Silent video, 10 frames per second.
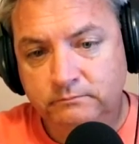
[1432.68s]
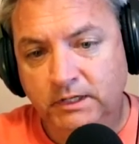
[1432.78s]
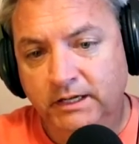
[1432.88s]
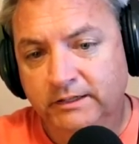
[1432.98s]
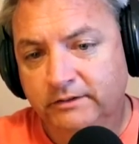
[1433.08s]

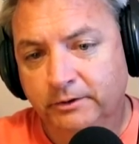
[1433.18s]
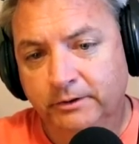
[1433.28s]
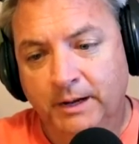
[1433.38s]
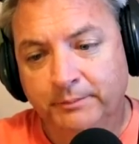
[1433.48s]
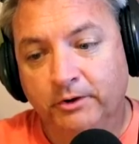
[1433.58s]
And so
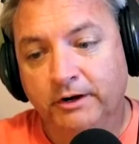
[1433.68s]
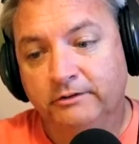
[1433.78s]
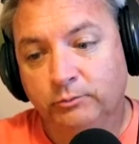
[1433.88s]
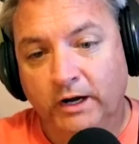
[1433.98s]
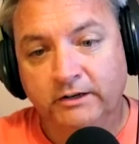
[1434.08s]
I'm going to
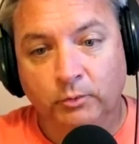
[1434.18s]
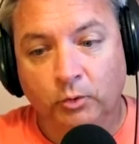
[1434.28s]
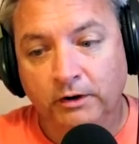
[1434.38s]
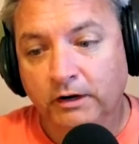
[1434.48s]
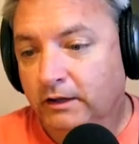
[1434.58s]
watch
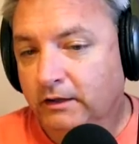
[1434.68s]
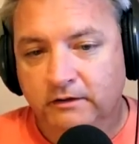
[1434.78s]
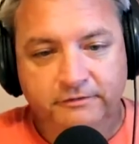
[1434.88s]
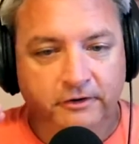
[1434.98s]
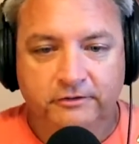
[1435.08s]
more.
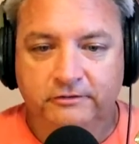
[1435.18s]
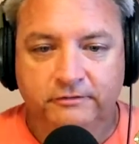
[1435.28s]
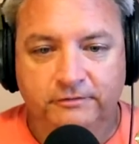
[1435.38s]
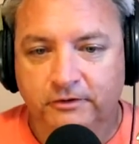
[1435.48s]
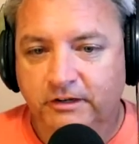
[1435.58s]

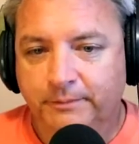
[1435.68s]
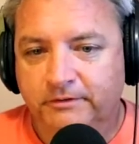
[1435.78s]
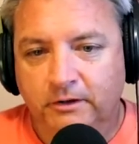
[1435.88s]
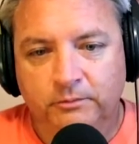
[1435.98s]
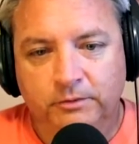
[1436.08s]
First
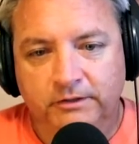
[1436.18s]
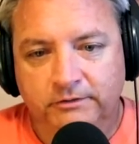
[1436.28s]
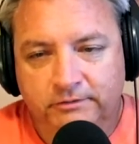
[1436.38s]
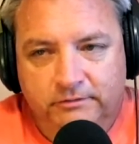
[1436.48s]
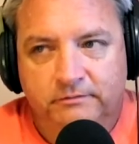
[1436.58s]
episode
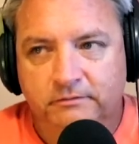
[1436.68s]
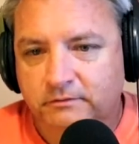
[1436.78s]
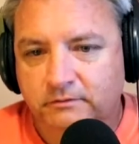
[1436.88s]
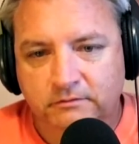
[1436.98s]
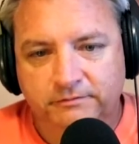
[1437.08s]
was
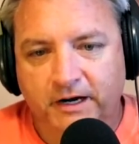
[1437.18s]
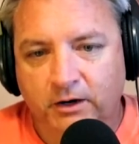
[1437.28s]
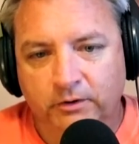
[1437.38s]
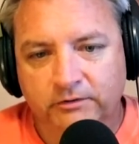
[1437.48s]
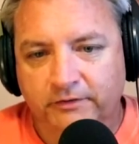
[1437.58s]

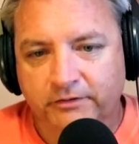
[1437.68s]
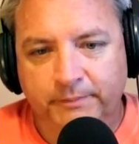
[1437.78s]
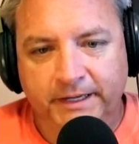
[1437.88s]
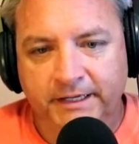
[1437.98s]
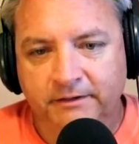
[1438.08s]
fireworks off the
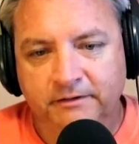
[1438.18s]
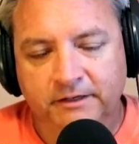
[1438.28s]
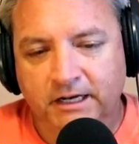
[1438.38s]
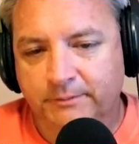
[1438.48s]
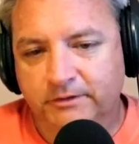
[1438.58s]
bang,
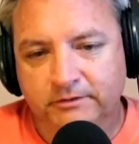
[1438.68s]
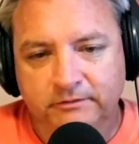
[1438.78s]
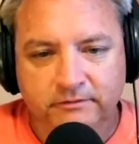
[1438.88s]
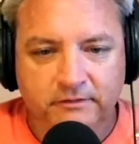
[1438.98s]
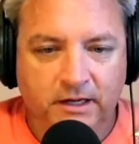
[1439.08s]
and I'm
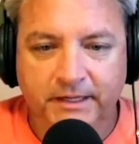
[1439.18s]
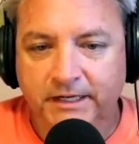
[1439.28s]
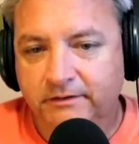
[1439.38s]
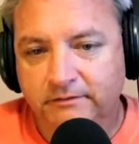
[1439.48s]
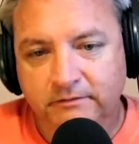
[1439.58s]
in it.